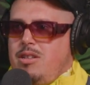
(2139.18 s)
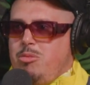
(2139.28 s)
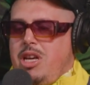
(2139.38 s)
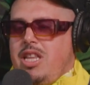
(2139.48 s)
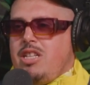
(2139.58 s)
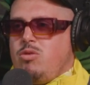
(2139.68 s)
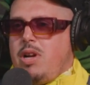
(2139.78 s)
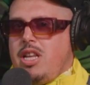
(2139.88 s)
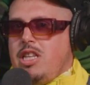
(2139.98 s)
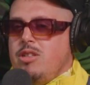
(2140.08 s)
man, that's
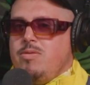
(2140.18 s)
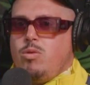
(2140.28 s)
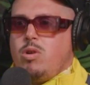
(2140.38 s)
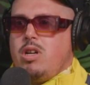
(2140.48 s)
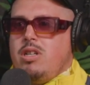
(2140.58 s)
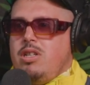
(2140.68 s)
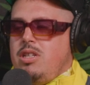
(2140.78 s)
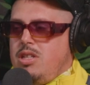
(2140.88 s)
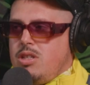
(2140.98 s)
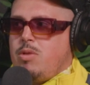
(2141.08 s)
what I live for.
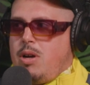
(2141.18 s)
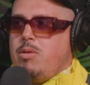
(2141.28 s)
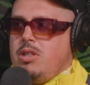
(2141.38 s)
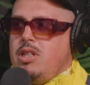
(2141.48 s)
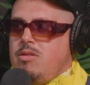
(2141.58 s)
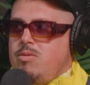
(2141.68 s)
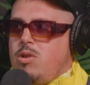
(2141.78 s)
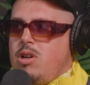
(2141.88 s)
That's what I really live for.